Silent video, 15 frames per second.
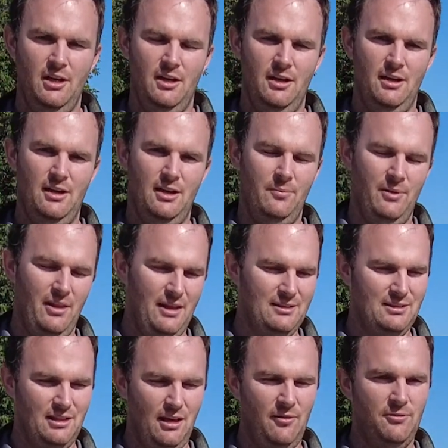And
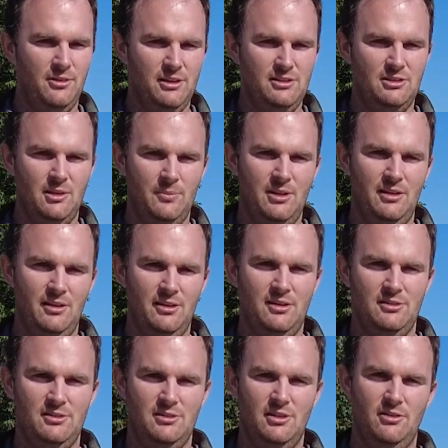that's definitely something to
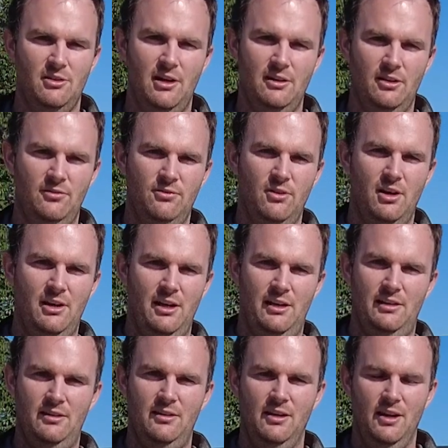consider on the front
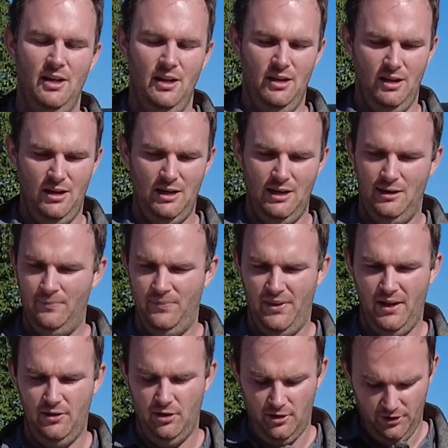end.
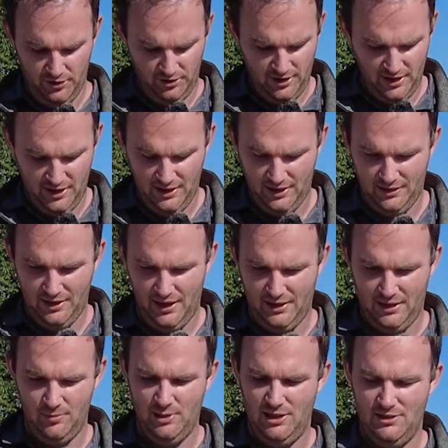Another thing
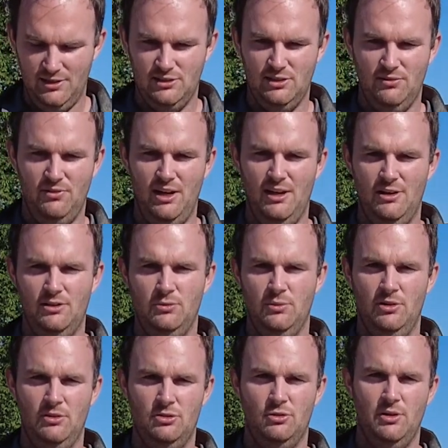that can be a disadvantage
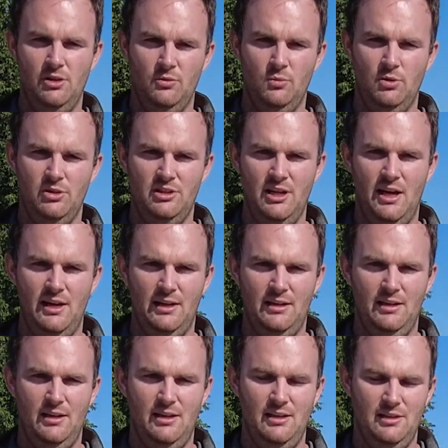with a treated wood
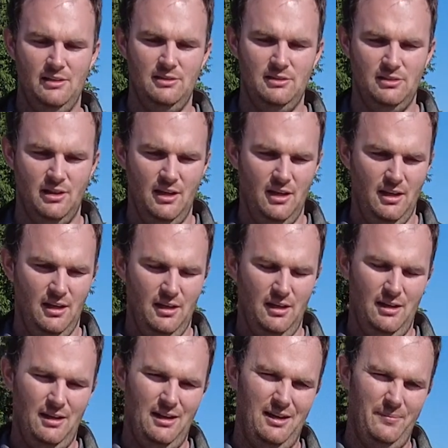deck is
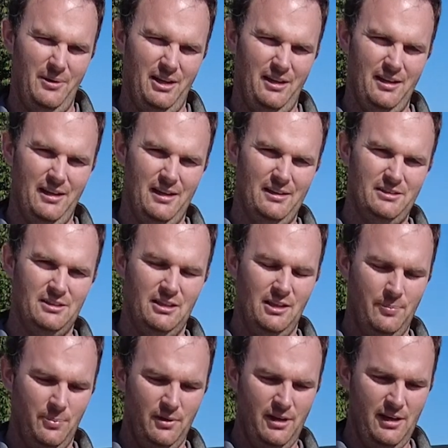it can get
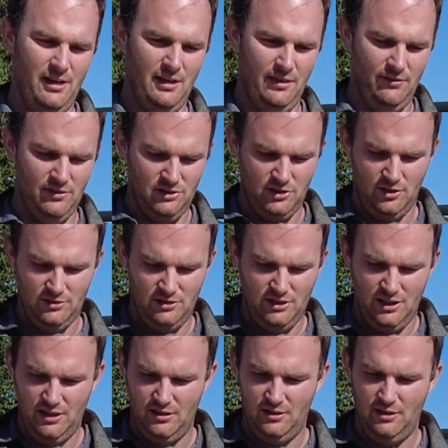slippery if it starts
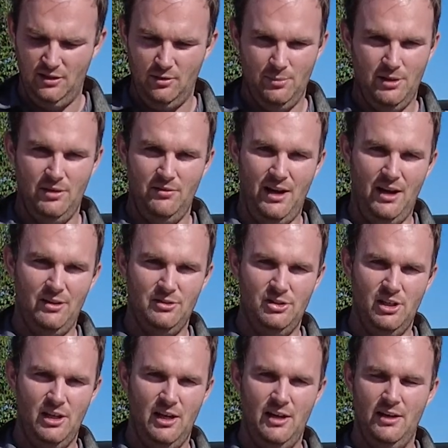to get a little bit of
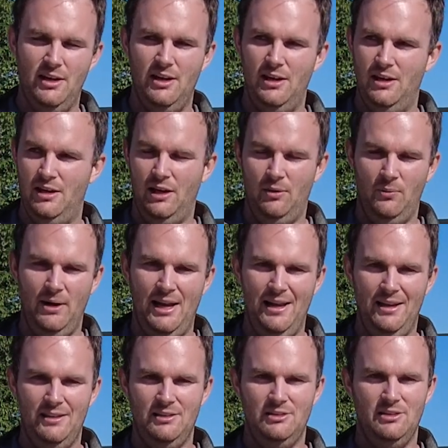algae on it and it
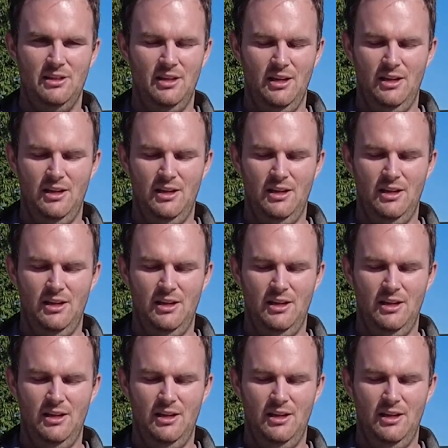rains.